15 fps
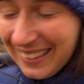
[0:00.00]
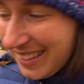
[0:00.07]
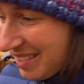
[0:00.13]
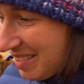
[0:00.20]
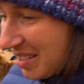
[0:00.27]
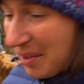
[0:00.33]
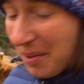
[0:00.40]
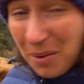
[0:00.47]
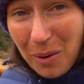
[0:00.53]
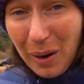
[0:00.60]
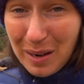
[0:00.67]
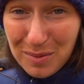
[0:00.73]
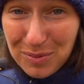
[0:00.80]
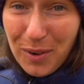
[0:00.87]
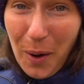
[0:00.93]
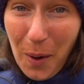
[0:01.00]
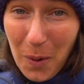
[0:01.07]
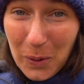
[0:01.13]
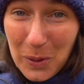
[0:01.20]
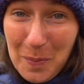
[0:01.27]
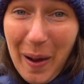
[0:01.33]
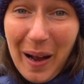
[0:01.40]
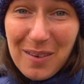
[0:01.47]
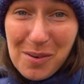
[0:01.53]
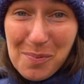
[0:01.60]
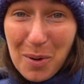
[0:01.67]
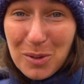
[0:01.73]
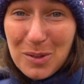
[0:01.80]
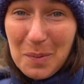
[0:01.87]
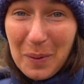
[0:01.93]
so quite far on the back of a
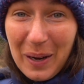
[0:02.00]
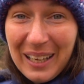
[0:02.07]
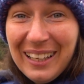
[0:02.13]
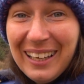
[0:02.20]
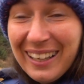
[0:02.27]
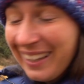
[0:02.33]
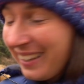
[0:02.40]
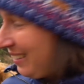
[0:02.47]
motorbike.